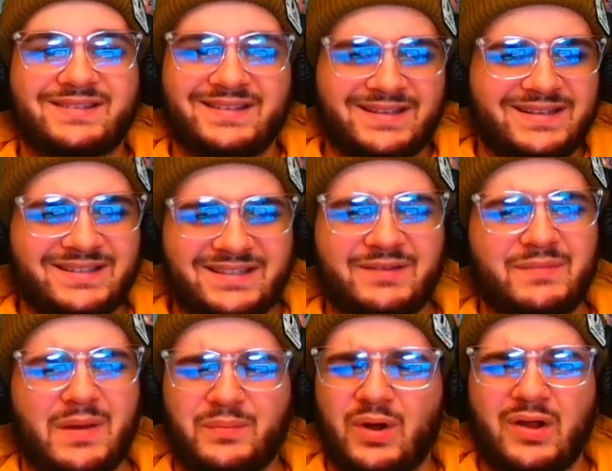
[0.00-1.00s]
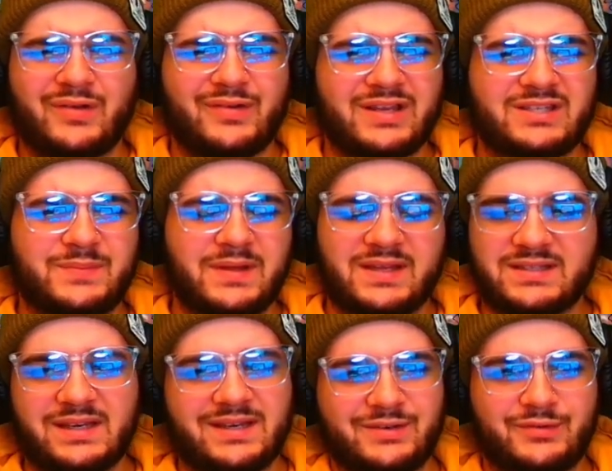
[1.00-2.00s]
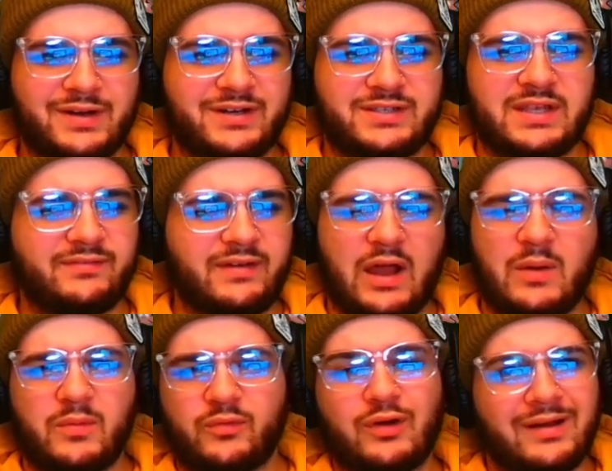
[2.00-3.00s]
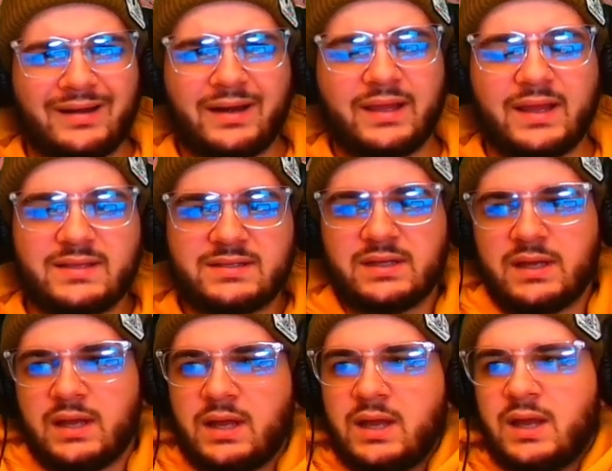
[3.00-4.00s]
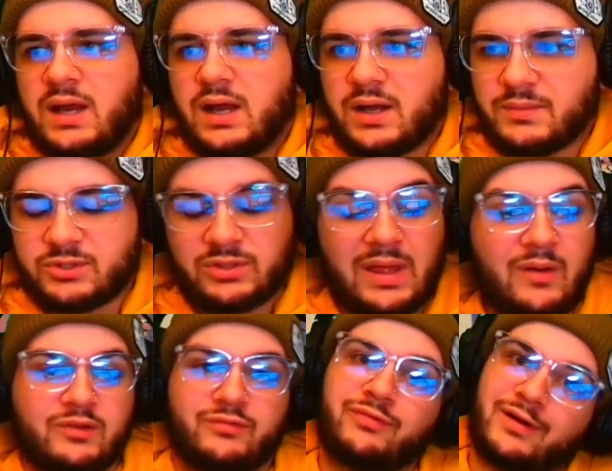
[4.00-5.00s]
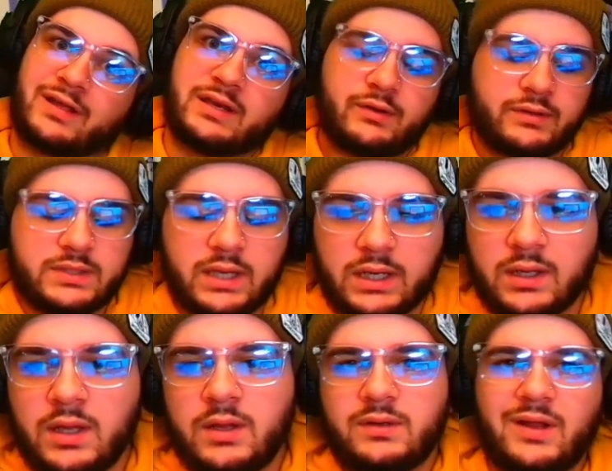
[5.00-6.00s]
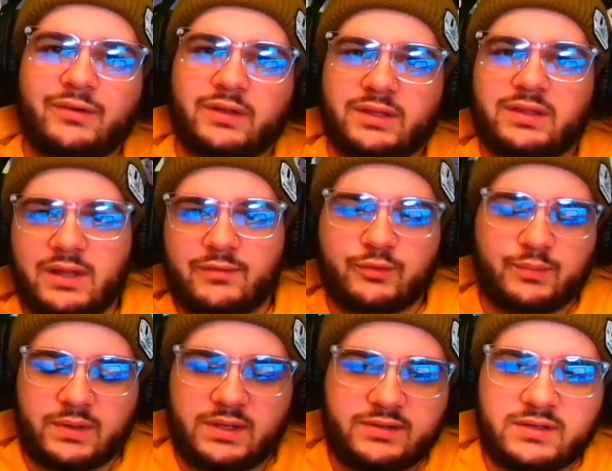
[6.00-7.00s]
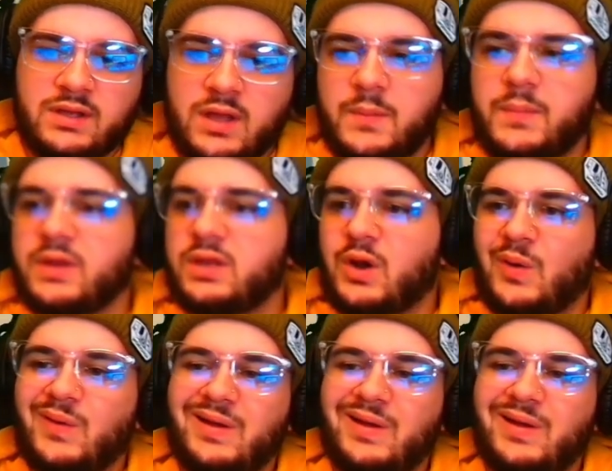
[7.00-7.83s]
it didn't save my progress because I didn't create a save file beforehand, I guess. Um, so that was fucking irritating. Not really, the level's pretty easy. But you know,